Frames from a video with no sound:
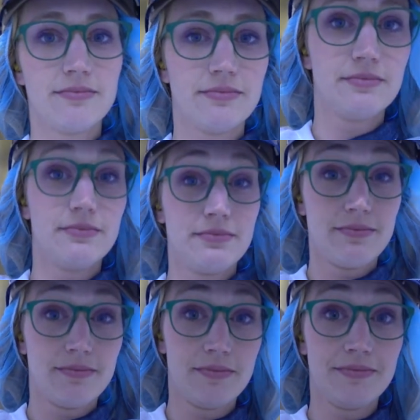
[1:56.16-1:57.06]
and safety
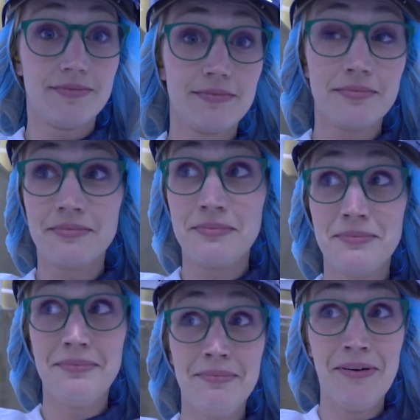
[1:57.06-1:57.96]
protocols
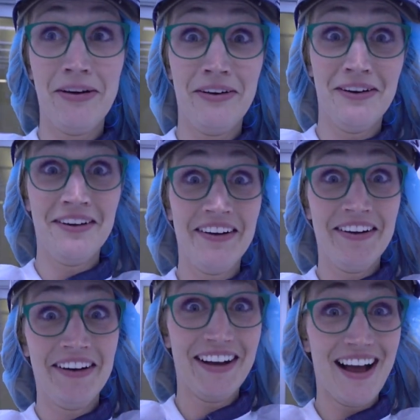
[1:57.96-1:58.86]
all around the
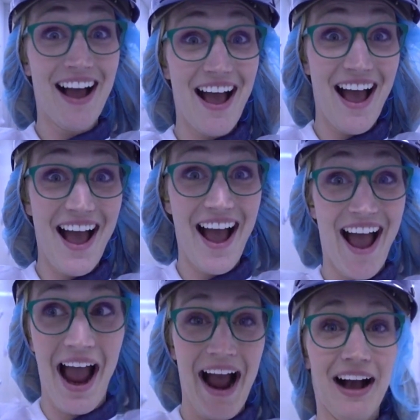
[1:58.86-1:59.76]
factory. And
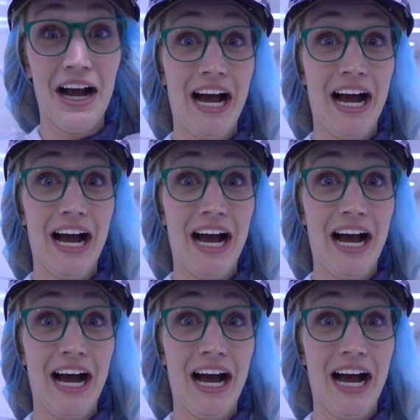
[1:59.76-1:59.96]
here's what